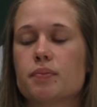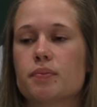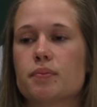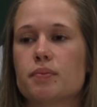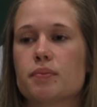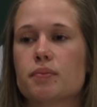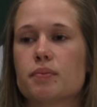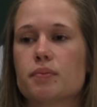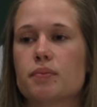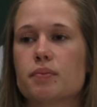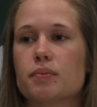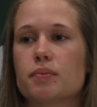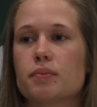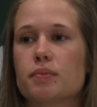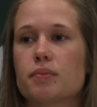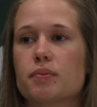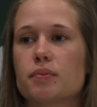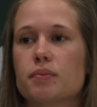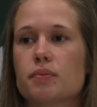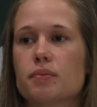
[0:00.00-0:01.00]

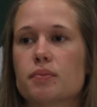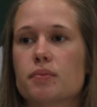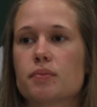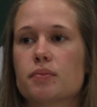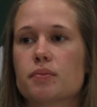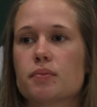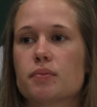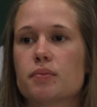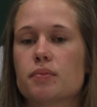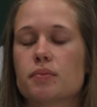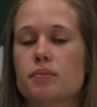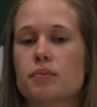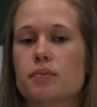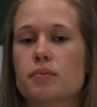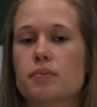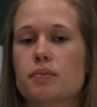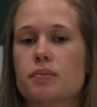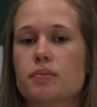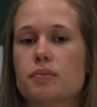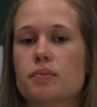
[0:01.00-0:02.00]

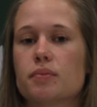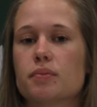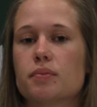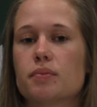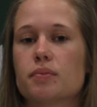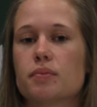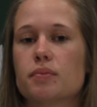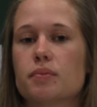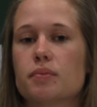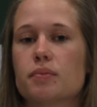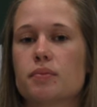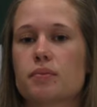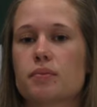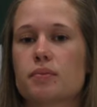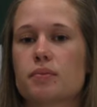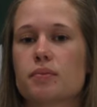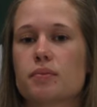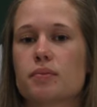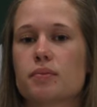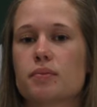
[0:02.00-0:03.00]

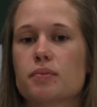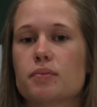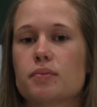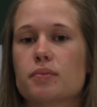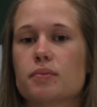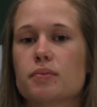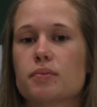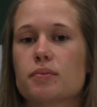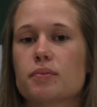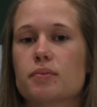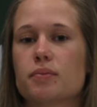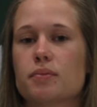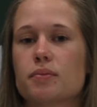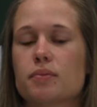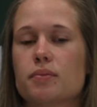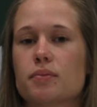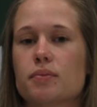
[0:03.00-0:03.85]
(silent)